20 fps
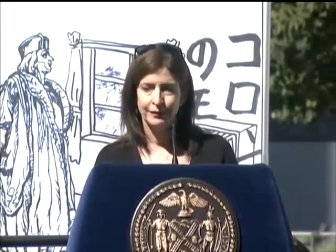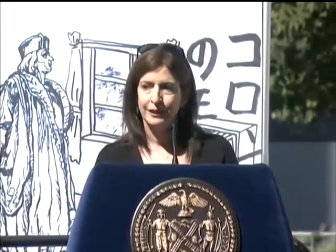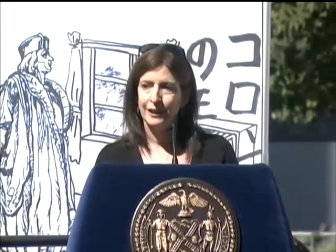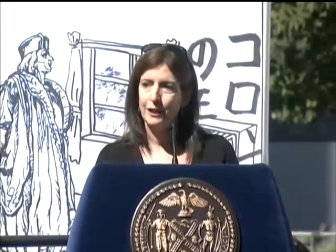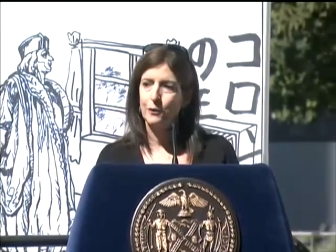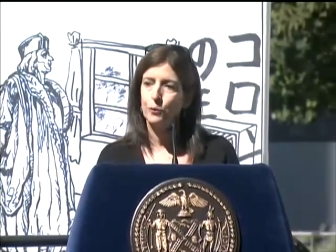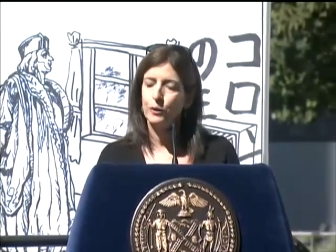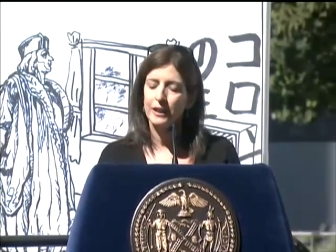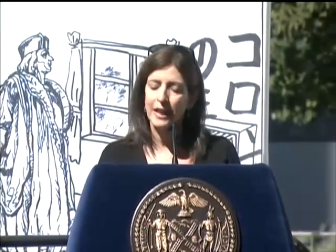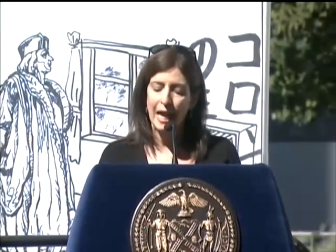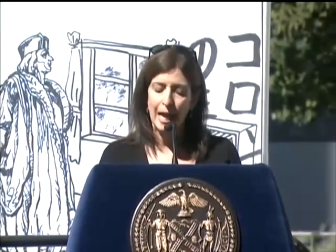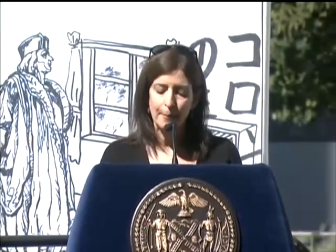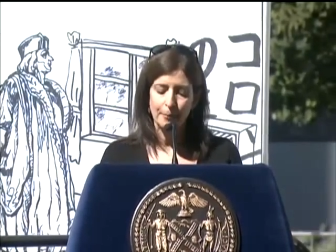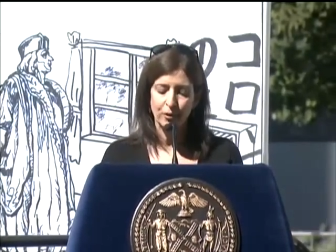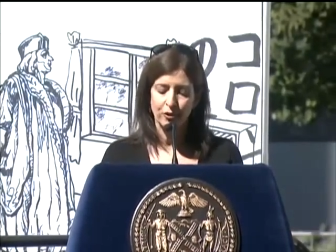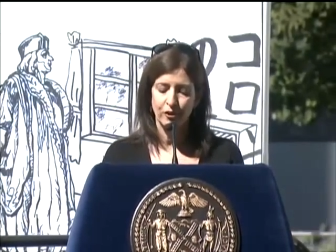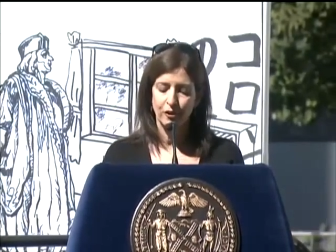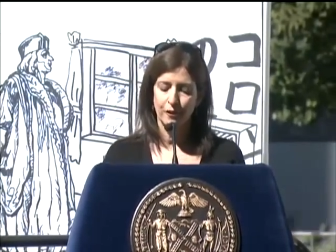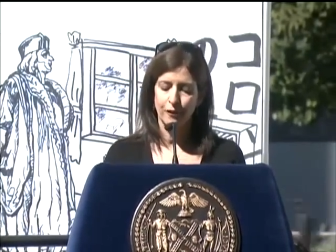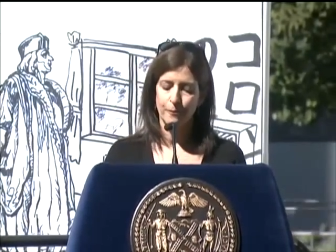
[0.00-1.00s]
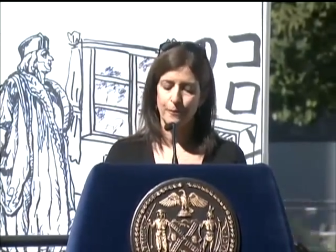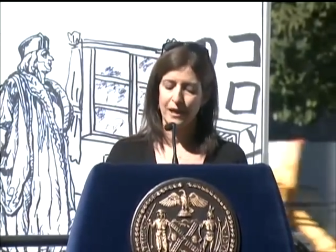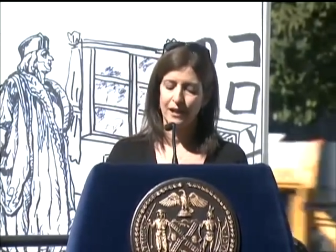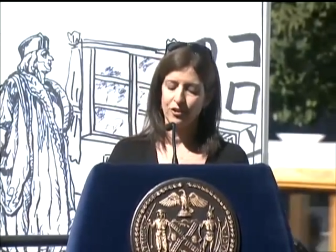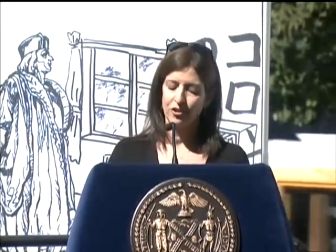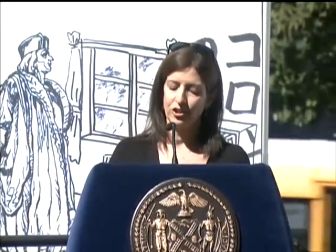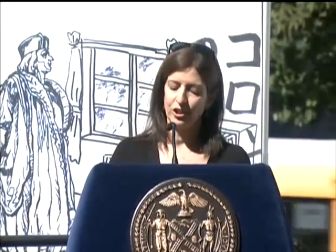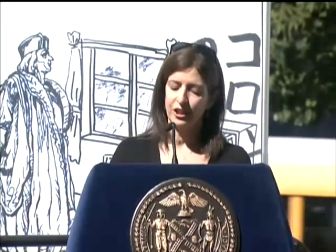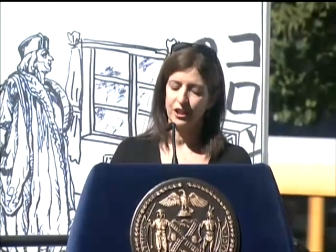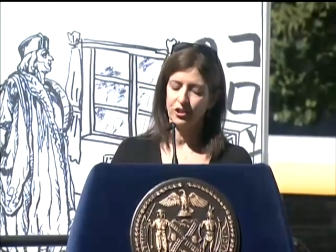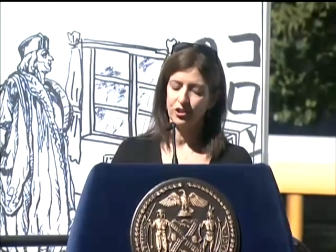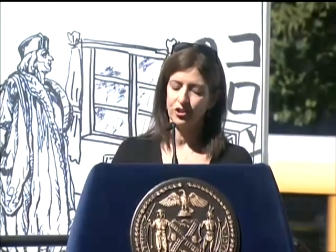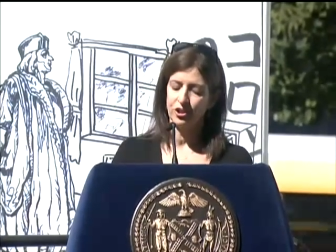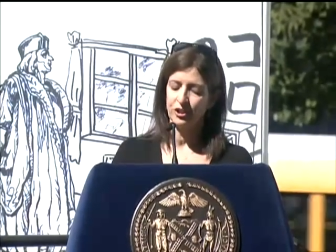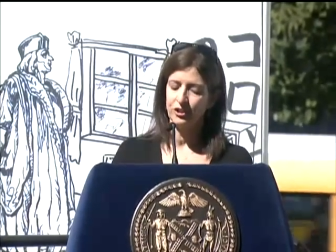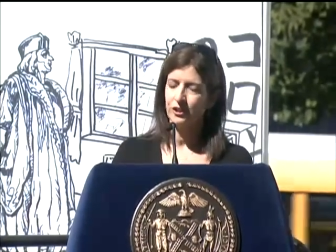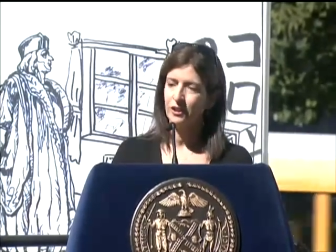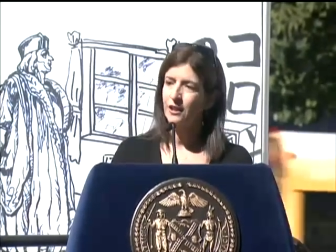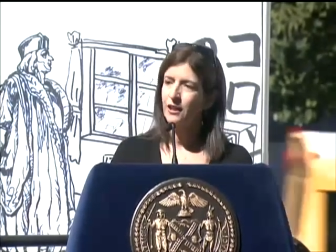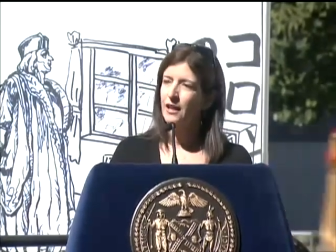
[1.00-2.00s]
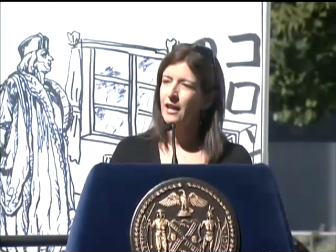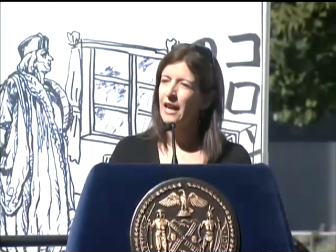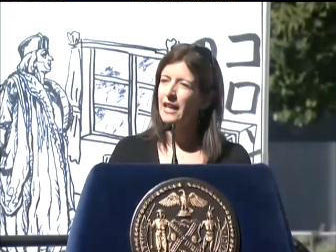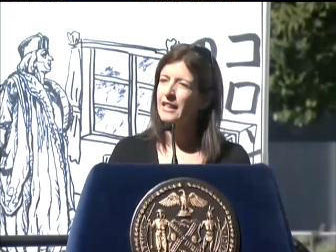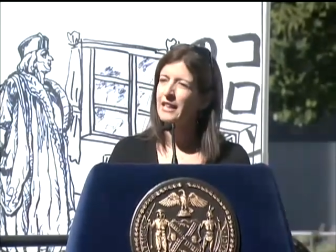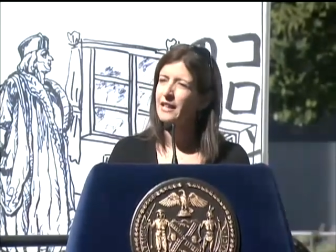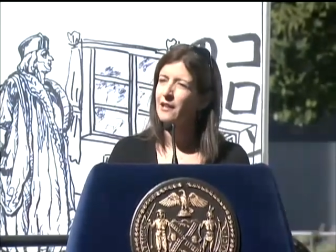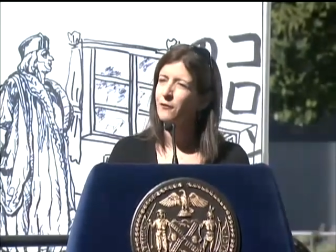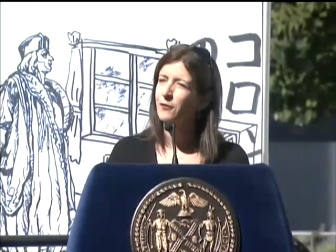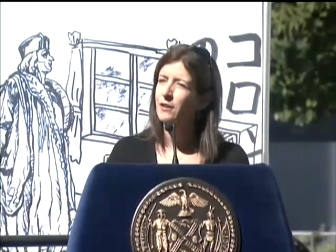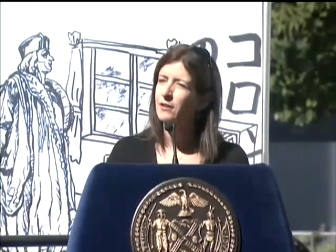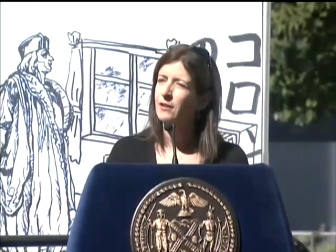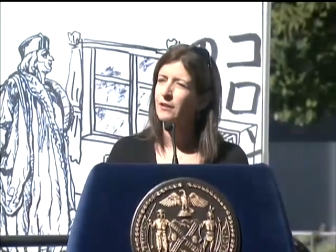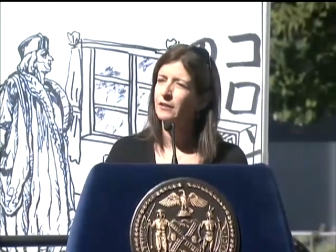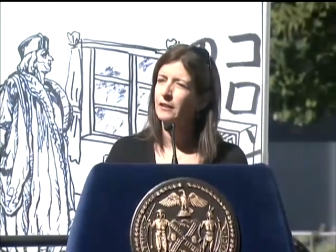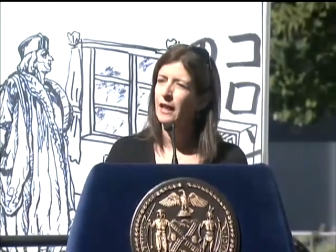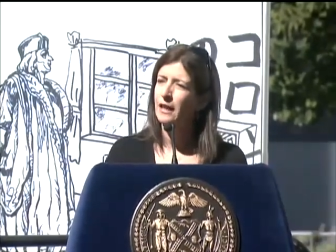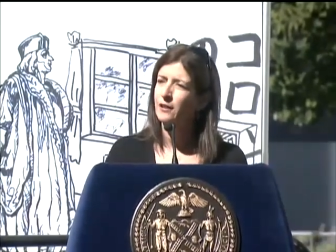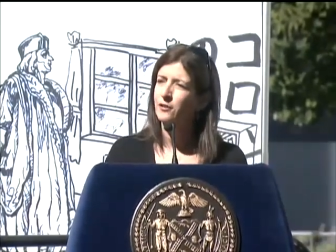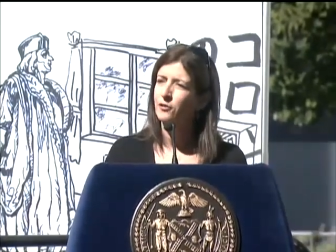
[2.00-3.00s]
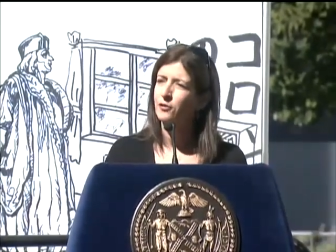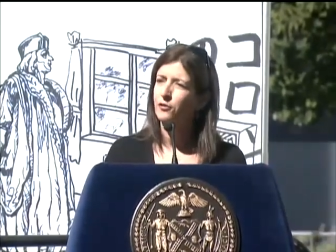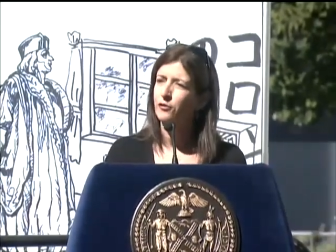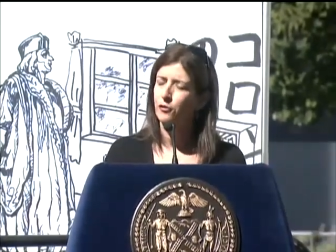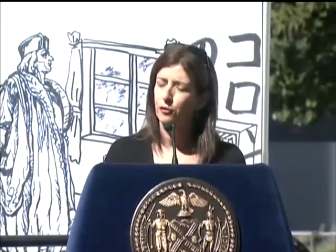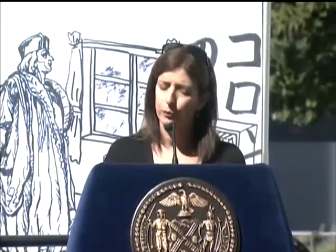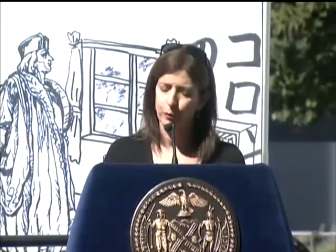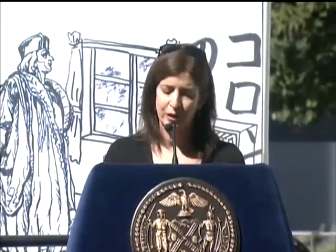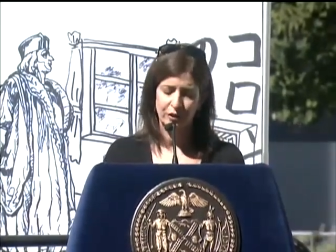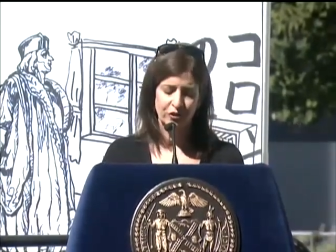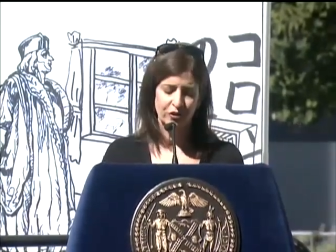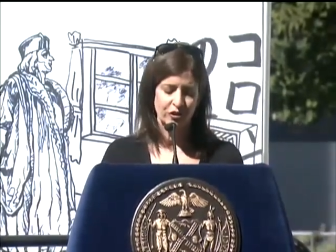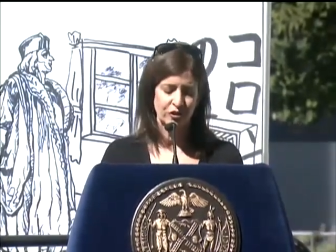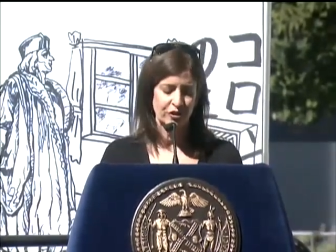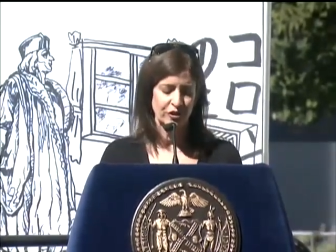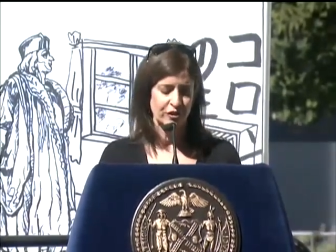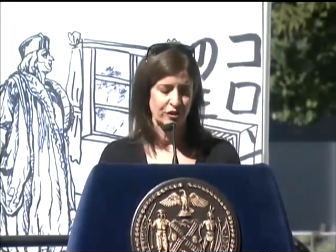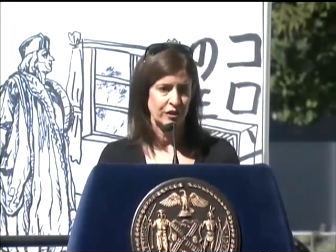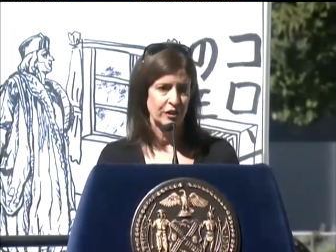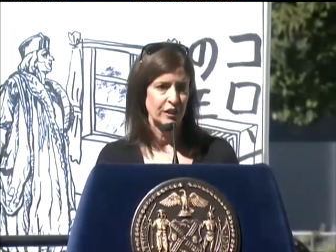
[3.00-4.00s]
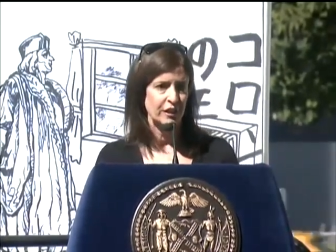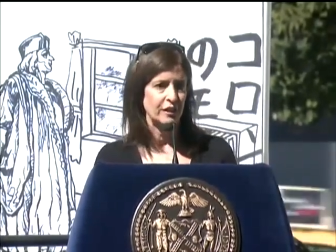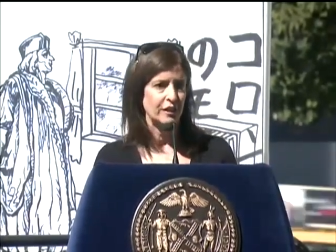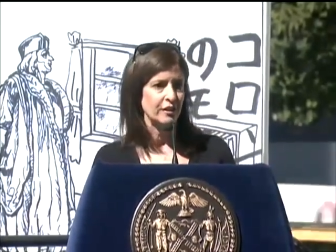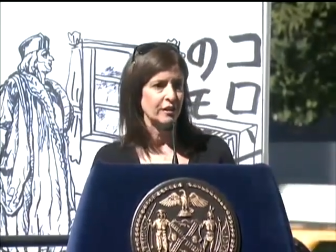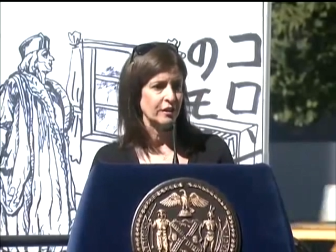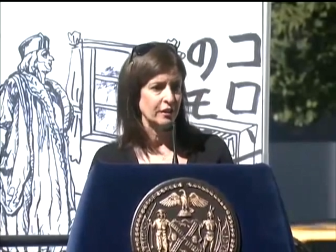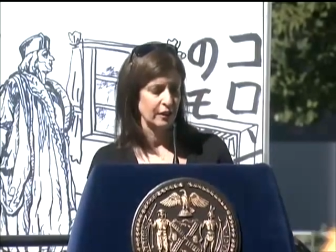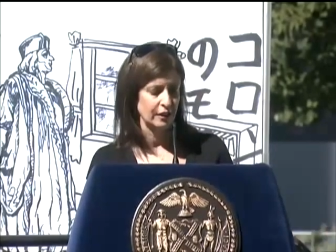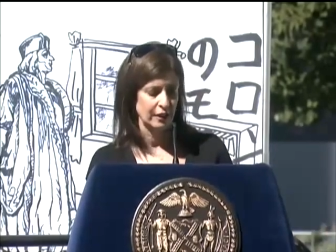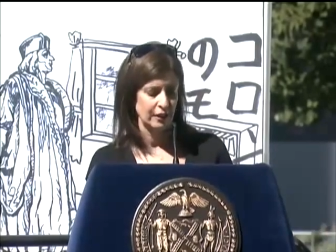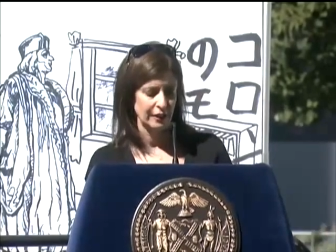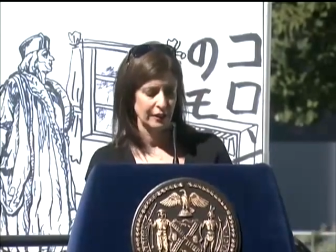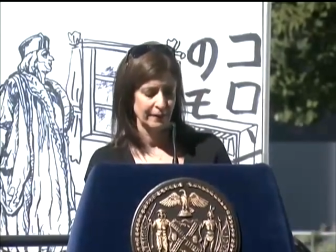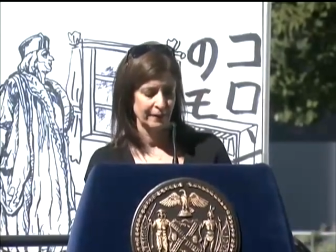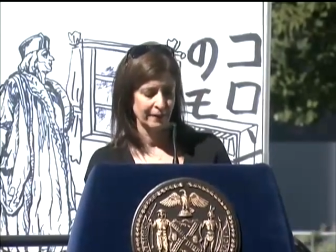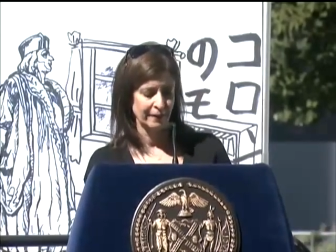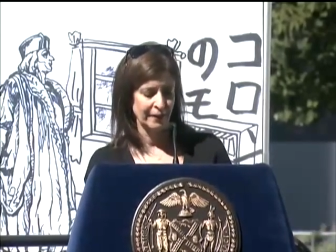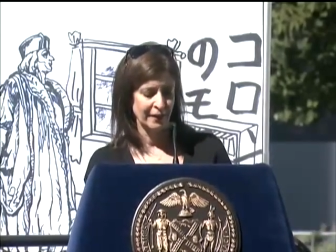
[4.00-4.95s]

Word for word: It will capture our imagination and give us a lens through which to see the city.